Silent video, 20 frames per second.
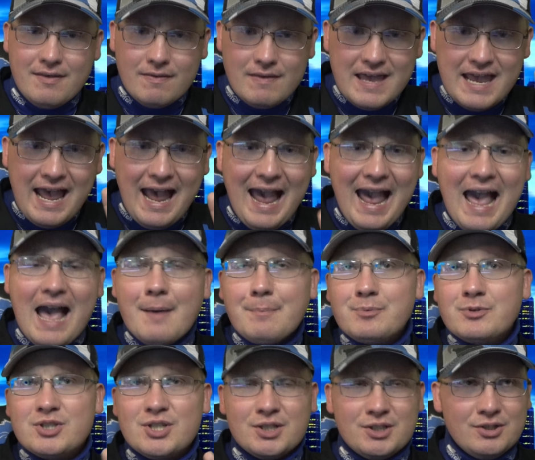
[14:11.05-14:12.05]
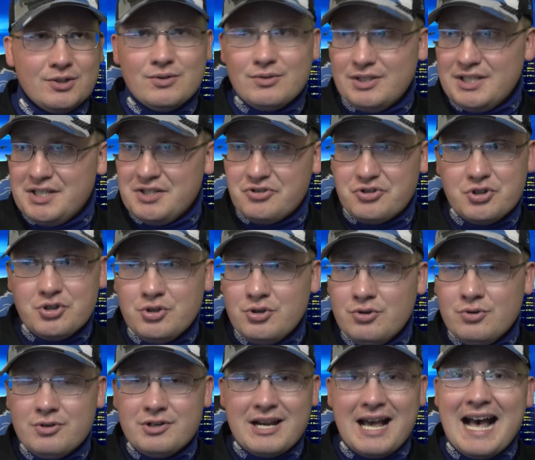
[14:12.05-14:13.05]
They absolutely
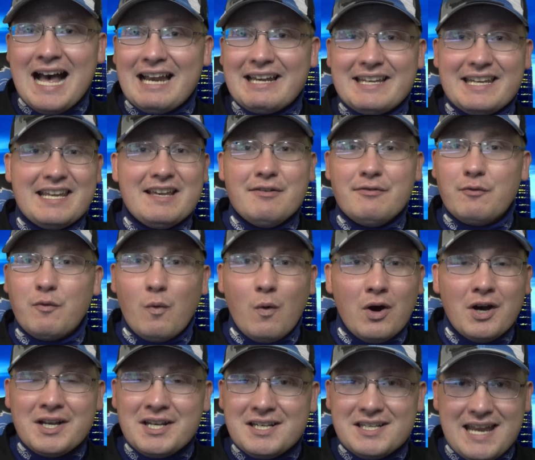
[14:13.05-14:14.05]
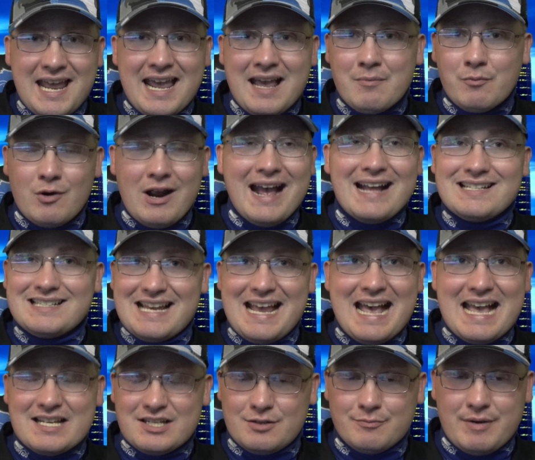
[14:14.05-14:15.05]
do not give one damn rat's
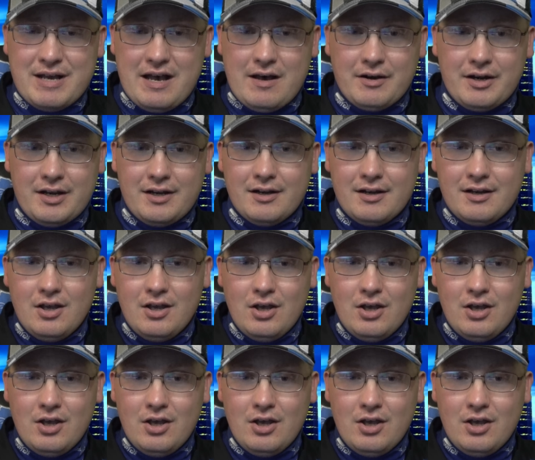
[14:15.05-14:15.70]
ass about it.